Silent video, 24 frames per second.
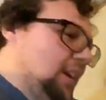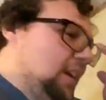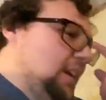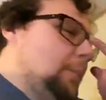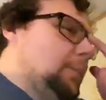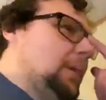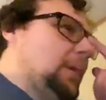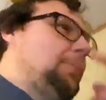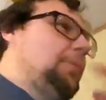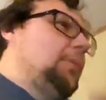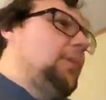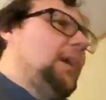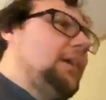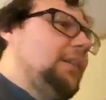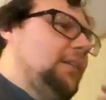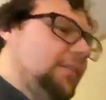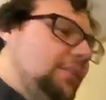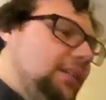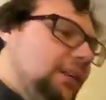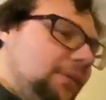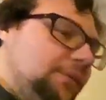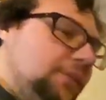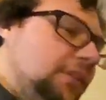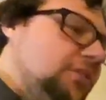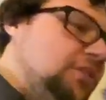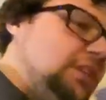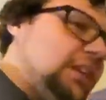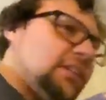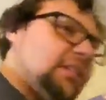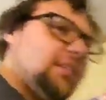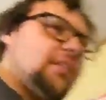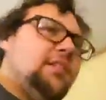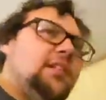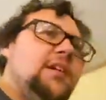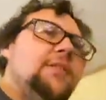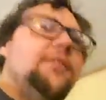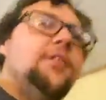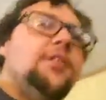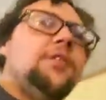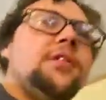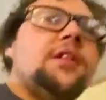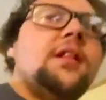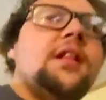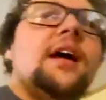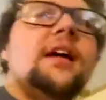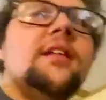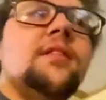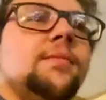people how to set up fish tanks and stuff over the
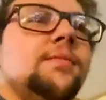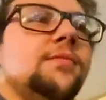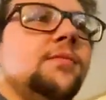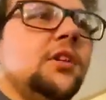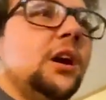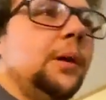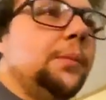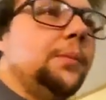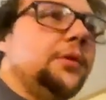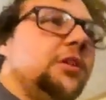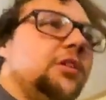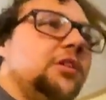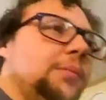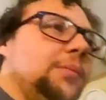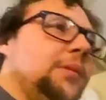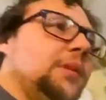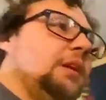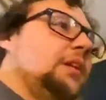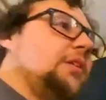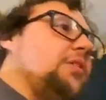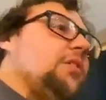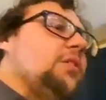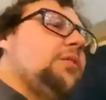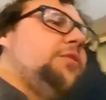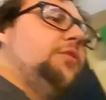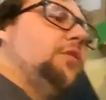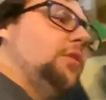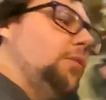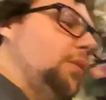last couple years. I've been into it for a